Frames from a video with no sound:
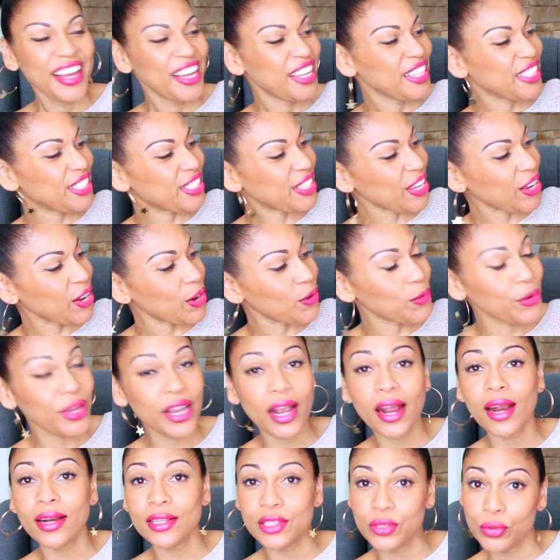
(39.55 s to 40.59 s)
So we
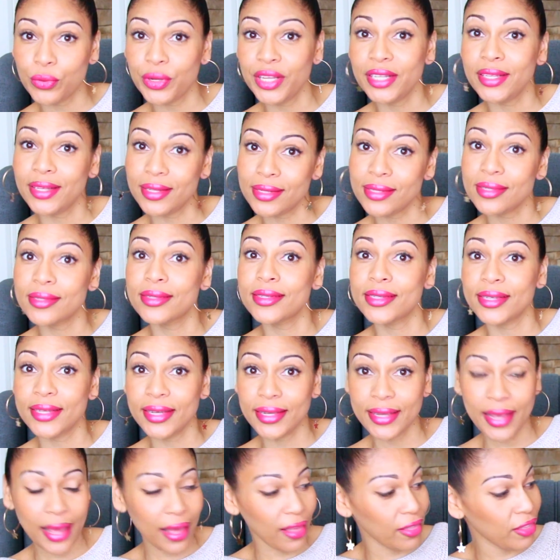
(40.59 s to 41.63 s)
are doing this
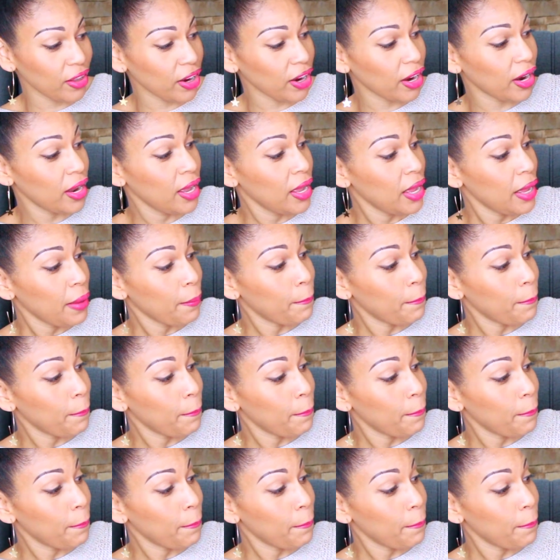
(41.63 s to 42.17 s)
together.